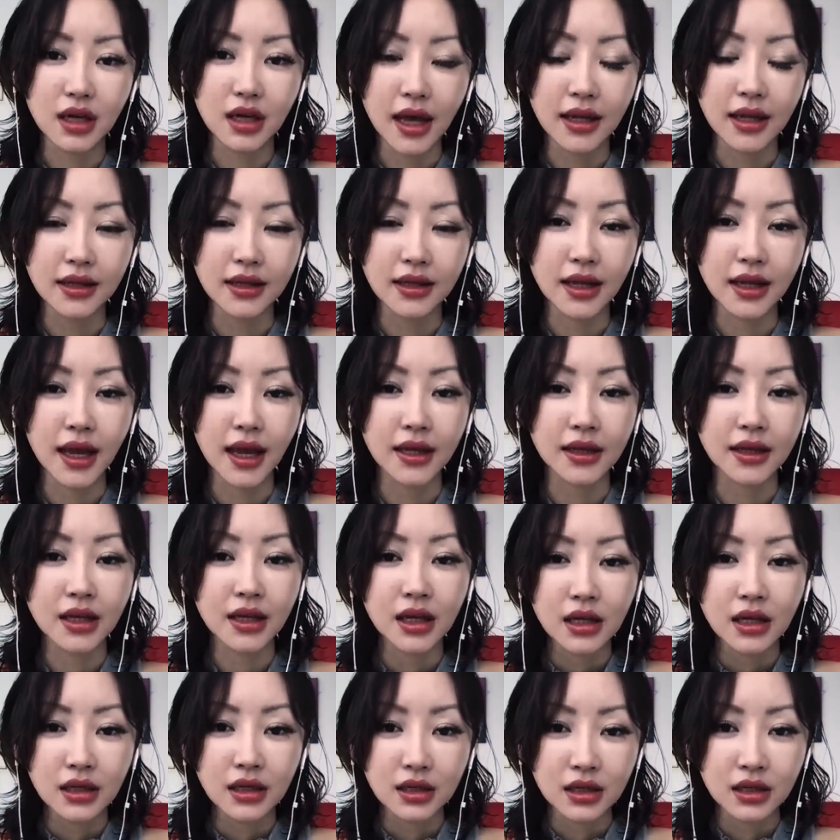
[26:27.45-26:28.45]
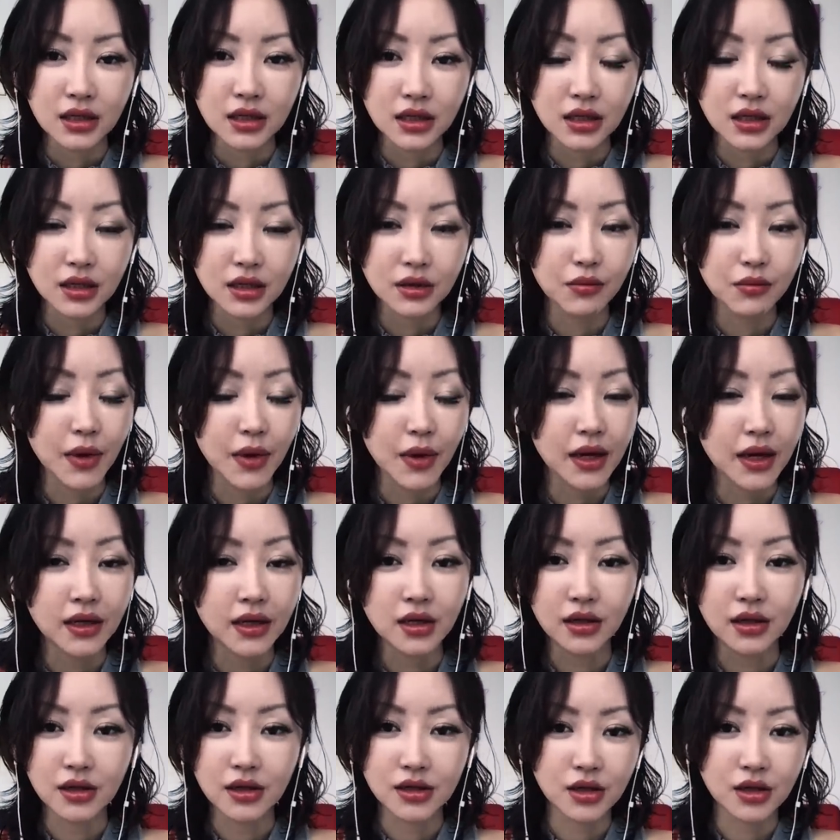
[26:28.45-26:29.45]
and then he
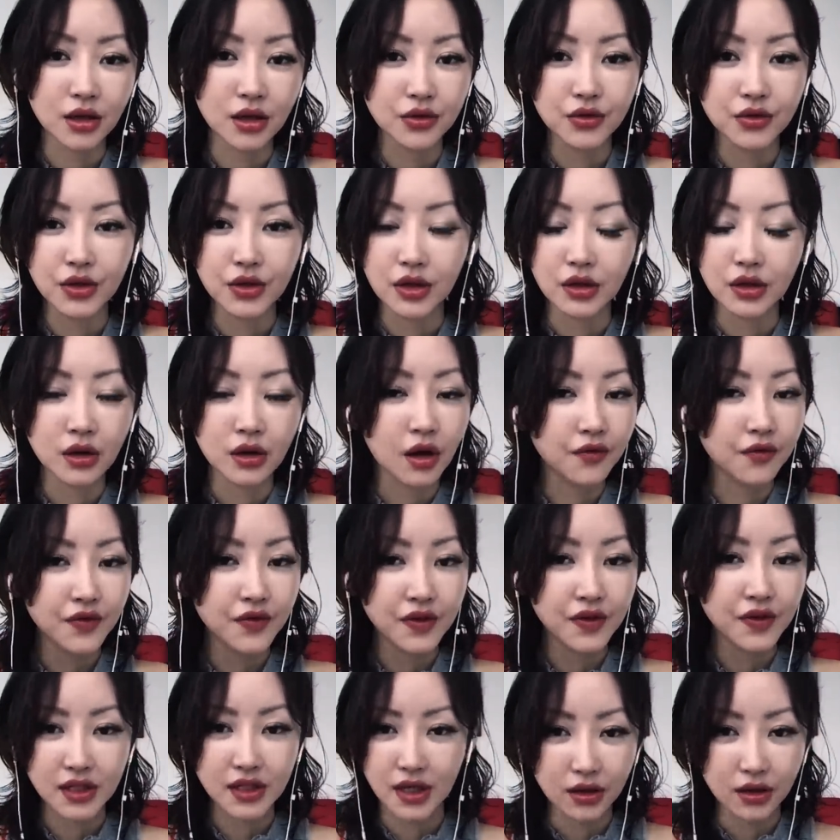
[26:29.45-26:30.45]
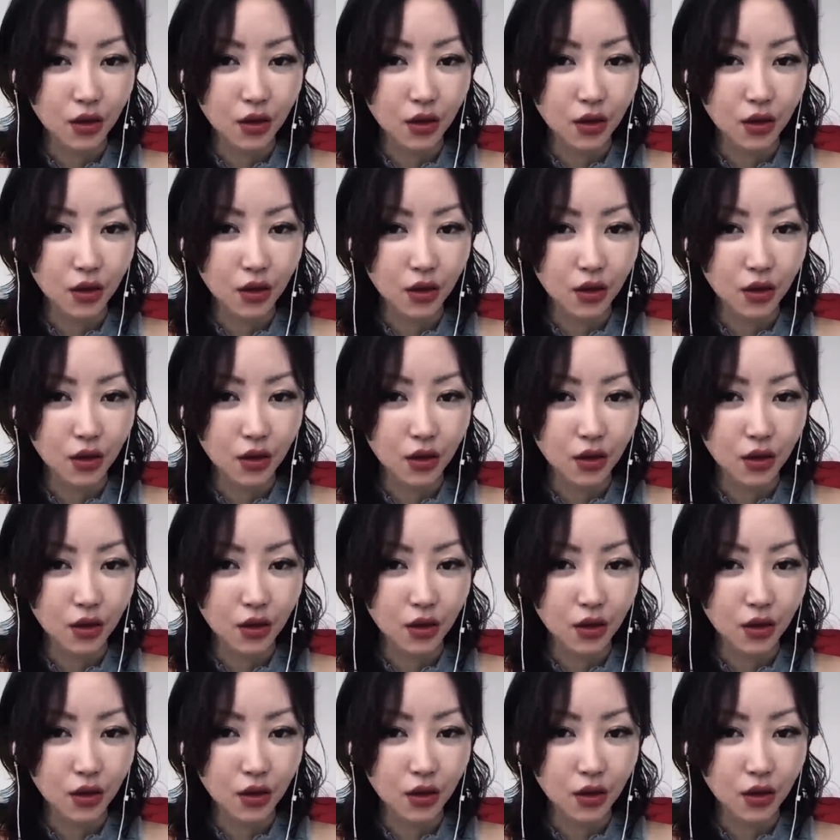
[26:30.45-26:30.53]
making this country confiscate